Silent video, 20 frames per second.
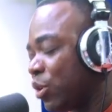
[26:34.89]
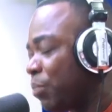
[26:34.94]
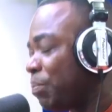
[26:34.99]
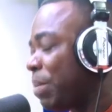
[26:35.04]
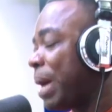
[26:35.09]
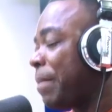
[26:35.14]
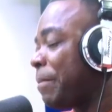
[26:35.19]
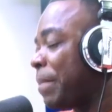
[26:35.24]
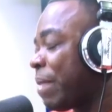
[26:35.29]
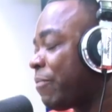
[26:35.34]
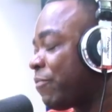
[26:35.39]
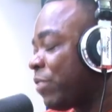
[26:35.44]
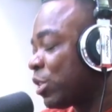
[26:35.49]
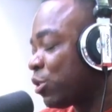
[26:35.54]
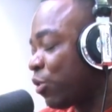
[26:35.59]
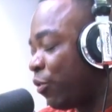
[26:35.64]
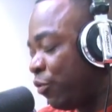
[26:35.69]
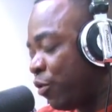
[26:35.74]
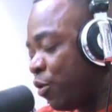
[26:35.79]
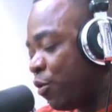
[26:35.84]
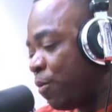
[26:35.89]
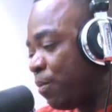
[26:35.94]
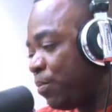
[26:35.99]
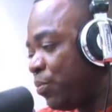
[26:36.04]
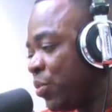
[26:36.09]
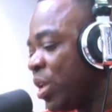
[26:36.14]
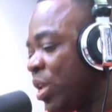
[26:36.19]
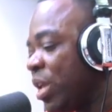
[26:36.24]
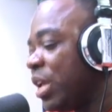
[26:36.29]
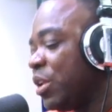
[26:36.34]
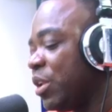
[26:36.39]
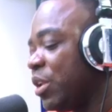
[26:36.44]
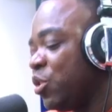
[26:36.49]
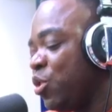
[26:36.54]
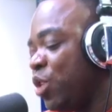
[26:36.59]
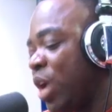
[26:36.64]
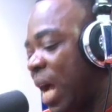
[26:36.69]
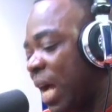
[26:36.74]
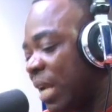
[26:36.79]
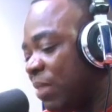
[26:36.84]
But first of all, do
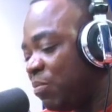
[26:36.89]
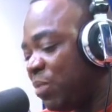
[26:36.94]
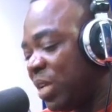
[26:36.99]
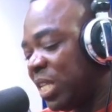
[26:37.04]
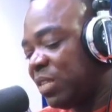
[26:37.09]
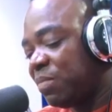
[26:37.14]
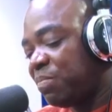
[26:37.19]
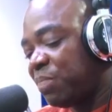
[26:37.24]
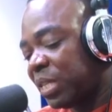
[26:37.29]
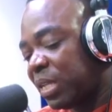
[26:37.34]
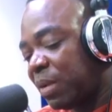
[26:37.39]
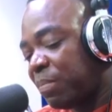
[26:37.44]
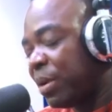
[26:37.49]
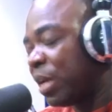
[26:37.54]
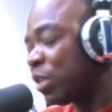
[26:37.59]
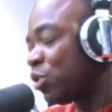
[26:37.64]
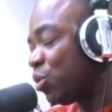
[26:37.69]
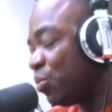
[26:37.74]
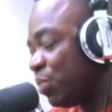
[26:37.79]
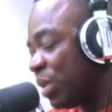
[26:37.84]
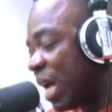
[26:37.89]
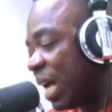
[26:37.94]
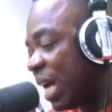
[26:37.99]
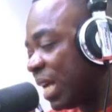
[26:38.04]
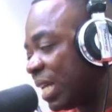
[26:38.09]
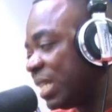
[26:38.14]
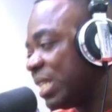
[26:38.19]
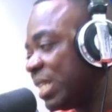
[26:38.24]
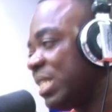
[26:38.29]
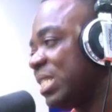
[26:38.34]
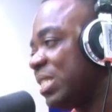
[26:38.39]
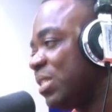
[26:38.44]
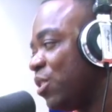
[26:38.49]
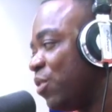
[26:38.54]
you admit Patapaa should be angry